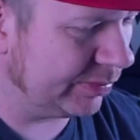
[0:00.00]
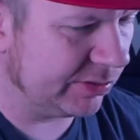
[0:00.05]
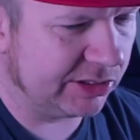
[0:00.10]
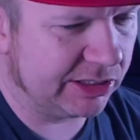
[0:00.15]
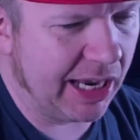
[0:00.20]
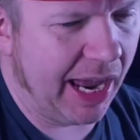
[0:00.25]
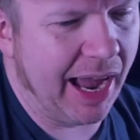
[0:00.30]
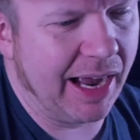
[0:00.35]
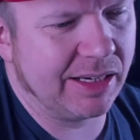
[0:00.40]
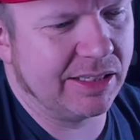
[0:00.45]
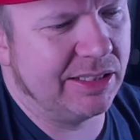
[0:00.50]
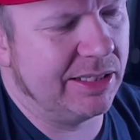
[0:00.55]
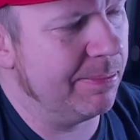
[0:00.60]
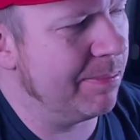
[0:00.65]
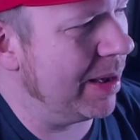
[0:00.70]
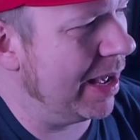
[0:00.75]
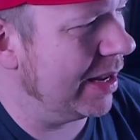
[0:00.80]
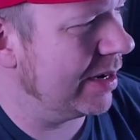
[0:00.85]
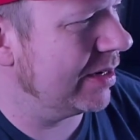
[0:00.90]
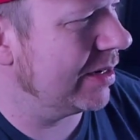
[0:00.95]

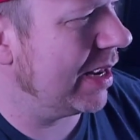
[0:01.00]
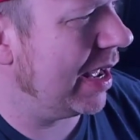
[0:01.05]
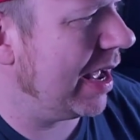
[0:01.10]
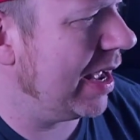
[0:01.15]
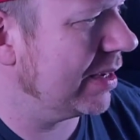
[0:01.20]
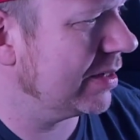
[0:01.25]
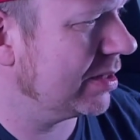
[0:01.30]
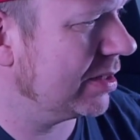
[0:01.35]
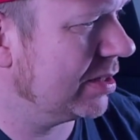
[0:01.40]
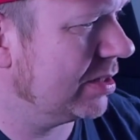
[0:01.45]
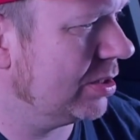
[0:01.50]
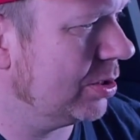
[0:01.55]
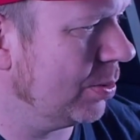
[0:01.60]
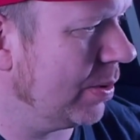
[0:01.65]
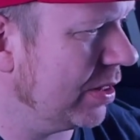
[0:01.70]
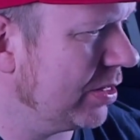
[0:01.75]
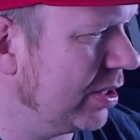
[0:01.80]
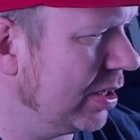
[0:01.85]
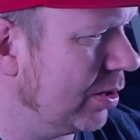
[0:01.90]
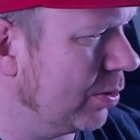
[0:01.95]
Taximan asks, do I
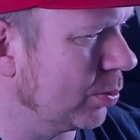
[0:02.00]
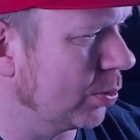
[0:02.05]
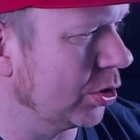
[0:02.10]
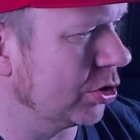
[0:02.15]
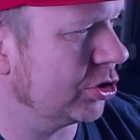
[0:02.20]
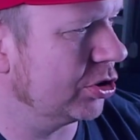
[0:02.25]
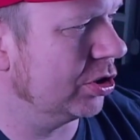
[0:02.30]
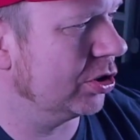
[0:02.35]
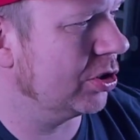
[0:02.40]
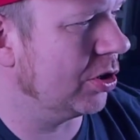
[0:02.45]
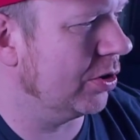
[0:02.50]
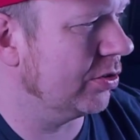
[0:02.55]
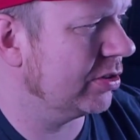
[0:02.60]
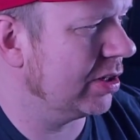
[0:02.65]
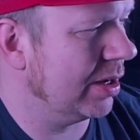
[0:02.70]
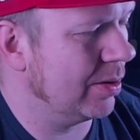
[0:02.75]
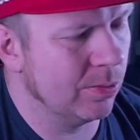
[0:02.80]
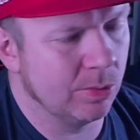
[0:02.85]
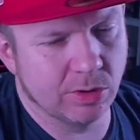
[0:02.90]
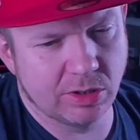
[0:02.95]
think Russian
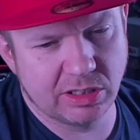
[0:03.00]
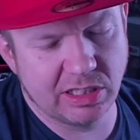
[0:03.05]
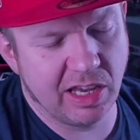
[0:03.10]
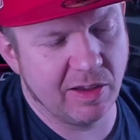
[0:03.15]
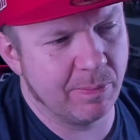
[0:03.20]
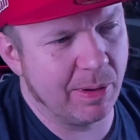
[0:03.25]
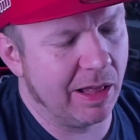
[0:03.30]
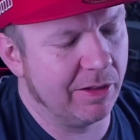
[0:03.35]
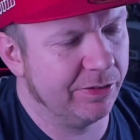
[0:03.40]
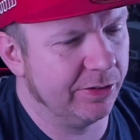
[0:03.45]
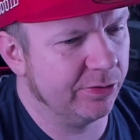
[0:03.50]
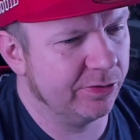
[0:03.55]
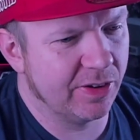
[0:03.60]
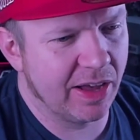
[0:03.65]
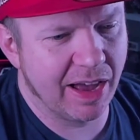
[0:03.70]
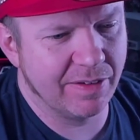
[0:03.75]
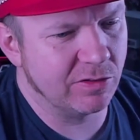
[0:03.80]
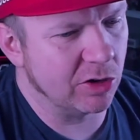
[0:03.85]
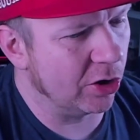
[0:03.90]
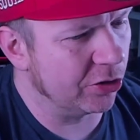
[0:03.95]
content would say Battlefield
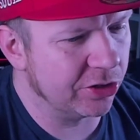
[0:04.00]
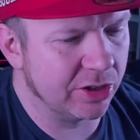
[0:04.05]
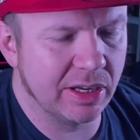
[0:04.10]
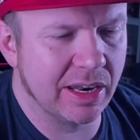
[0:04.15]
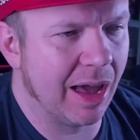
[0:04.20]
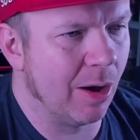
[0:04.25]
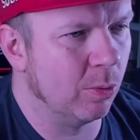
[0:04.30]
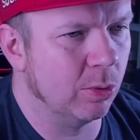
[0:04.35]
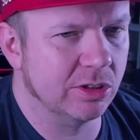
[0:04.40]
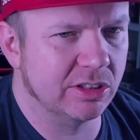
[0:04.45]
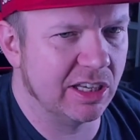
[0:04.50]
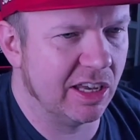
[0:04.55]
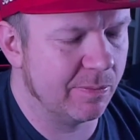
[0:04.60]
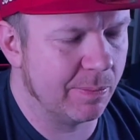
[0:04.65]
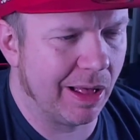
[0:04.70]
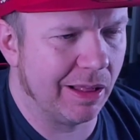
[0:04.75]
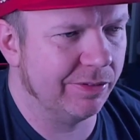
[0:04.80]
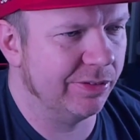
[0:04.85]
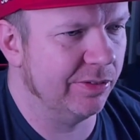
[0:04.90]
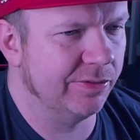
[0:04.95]
5? Nothing now will say
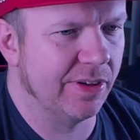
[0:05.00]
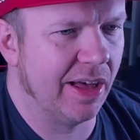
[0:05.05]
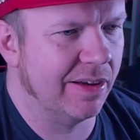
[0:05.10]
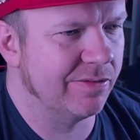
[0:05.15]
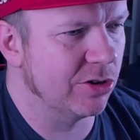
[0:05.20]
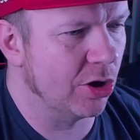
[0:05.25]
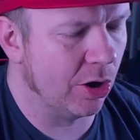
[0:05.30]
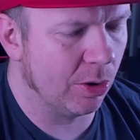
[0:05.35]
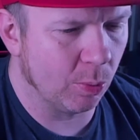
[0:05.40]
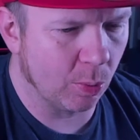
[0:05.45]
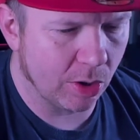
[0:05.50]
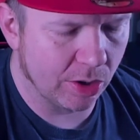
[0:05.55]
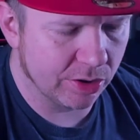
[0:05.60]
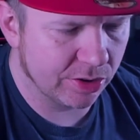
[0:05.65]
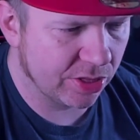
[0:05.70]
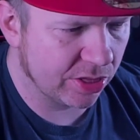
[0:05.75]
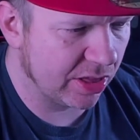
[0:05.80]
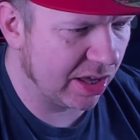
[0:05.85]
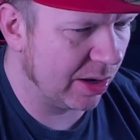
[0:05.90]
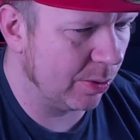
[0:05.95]
Battlefield 5. Not one
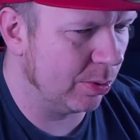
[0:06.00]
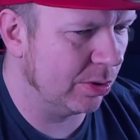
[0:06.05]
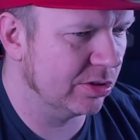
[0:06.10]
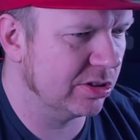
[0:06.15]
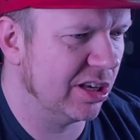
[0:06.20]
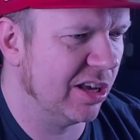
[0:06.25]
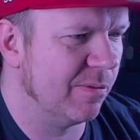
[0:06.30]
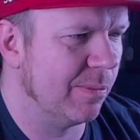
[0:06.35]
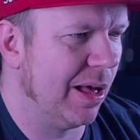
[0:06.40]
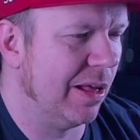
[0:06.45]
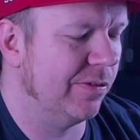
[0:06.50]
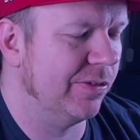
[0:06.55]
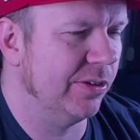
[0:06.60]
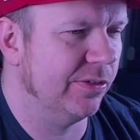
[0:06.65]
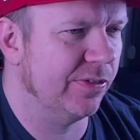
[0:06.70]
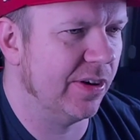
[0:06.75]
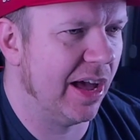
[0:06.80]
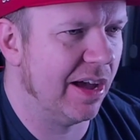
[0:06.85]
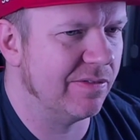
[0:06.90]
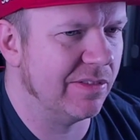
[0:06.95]
thing will say Battlefield
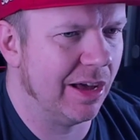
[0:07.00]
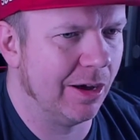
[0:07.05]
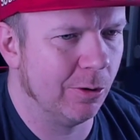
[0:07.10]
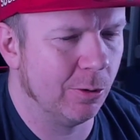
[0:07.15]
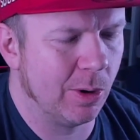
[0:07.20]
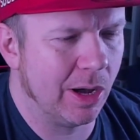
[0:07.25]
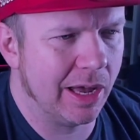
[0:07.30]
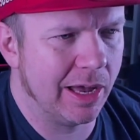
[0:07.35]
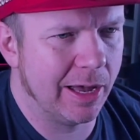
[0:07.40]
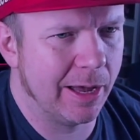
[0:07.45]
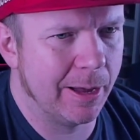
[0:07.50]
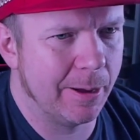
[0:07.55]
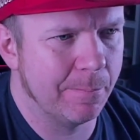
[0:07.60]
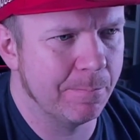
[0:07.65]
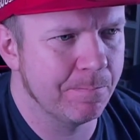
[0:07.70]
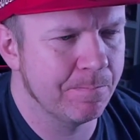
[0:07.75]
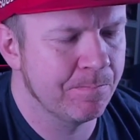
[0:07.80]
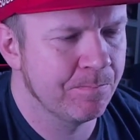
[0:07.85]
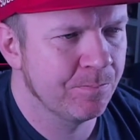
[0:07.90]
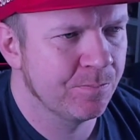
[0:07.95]
5
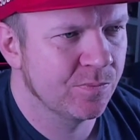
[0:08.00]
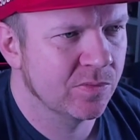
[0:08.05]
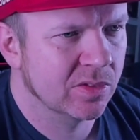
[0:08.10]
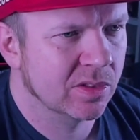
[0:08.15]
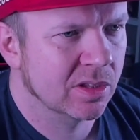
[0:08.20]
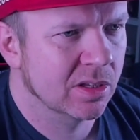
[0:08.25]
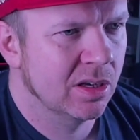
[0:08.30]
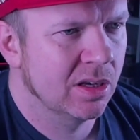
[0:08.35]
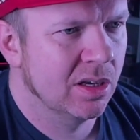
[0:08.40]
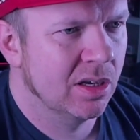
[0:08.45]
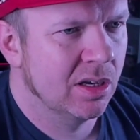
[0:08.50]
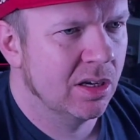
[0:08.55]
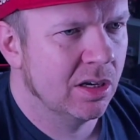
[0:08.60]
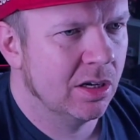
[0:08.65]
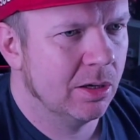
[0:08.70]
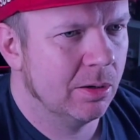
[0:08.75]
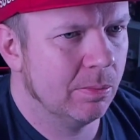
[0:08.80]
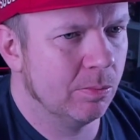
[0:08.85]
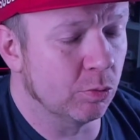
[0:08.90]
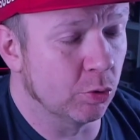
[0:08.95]
now.
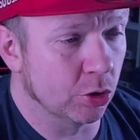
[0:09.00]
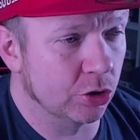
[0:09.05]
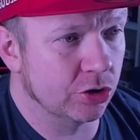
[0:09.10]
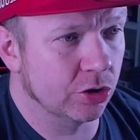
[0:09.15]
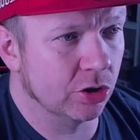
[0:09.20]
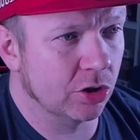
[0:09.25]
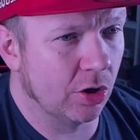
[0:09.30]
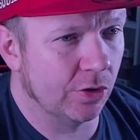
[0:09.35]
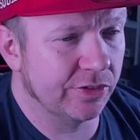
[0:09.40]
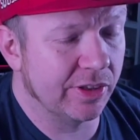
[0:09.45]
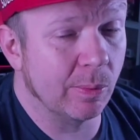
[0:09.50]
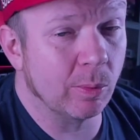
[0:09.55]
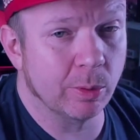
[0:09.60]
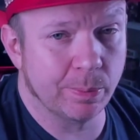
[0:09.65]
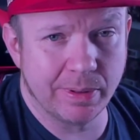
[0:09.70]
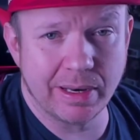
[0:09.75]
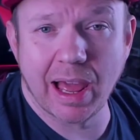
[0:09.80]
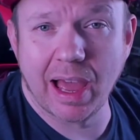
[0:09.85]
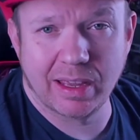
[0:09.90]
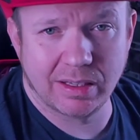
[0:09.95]
Russian content would
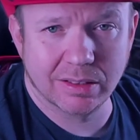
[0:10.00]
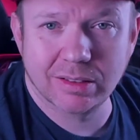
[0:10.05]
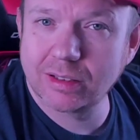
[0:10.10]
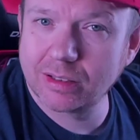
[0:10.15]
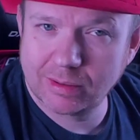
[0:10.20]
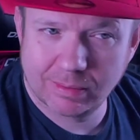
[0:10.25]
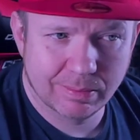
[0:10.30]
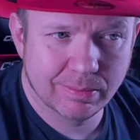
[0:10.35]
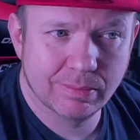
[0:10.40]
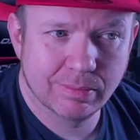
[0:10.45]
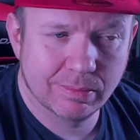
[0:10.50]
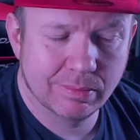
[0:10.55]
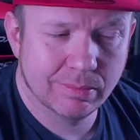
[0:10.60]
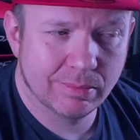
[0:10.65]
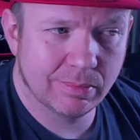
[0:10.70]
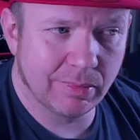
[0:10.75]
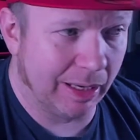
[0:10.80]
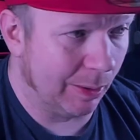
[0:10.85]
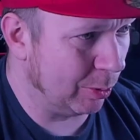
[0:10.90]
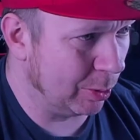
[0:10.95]
be nice.
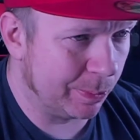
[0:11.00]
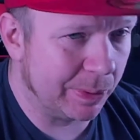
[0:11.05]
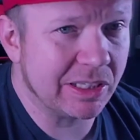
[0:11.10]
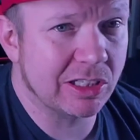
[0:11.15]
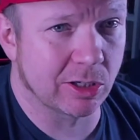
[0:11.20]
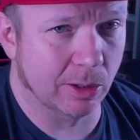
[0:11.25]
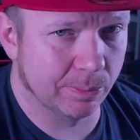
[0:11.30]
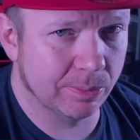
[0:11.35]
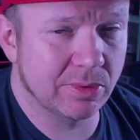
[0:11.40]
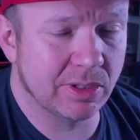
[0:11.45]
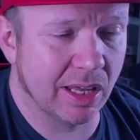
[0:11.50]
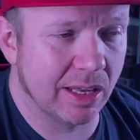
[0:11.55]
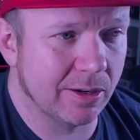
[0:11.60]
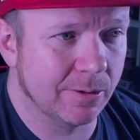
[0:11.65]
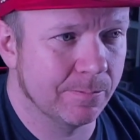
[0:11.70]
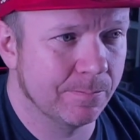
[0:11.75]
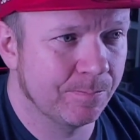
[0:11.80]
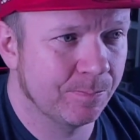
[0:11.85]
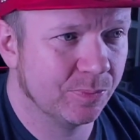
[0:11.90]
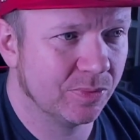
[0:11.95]
It would be something.
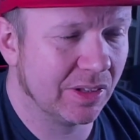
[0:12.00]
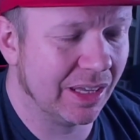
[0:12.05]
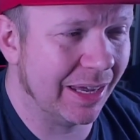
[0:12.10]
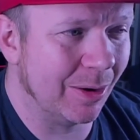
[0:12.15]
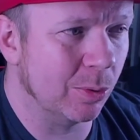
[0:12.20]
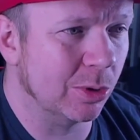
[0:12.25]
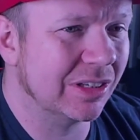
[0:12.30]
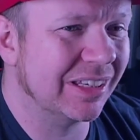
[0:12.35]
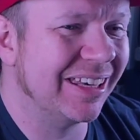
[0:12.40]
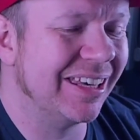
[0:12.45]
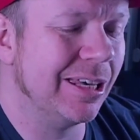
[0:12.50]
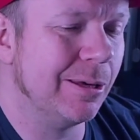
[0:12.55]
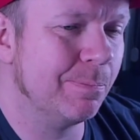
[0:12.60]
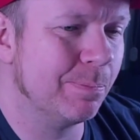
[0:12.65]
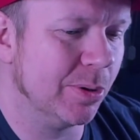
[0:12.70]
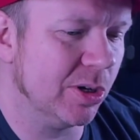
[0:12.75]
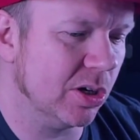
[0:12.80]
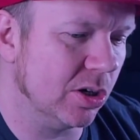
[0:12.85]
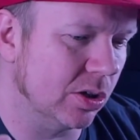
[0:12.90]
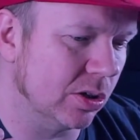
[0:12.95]
It would keep
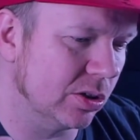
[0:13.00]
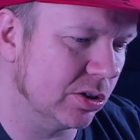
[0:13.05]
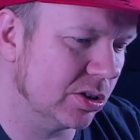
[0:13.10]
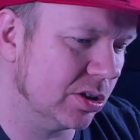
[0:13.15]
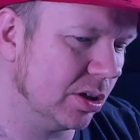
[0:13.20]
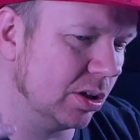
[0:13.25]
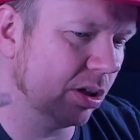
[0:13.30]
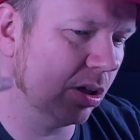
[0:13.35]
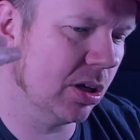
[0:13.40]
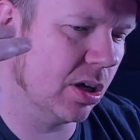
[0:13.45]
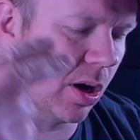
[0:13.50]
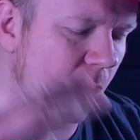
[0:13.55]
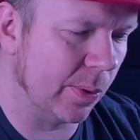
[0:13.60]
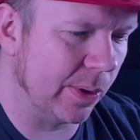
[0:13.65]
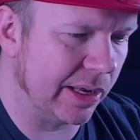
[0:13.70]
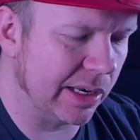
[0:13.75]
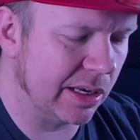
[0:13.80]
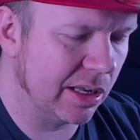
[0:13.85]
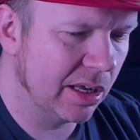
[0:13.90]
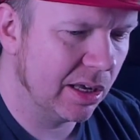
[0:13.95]
us
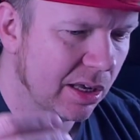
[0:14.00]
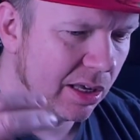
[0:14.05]
going.